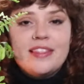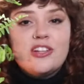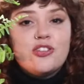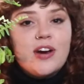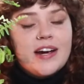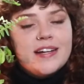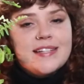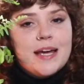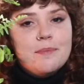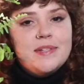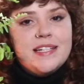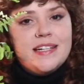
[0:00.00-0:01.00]
the tray is
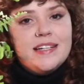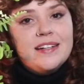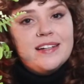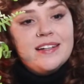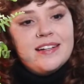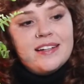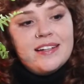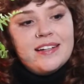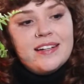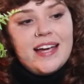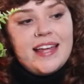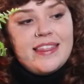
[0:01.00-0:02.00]
empty
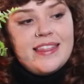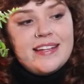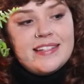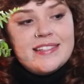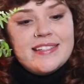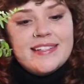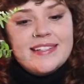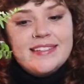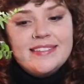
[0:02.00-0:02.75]
and things.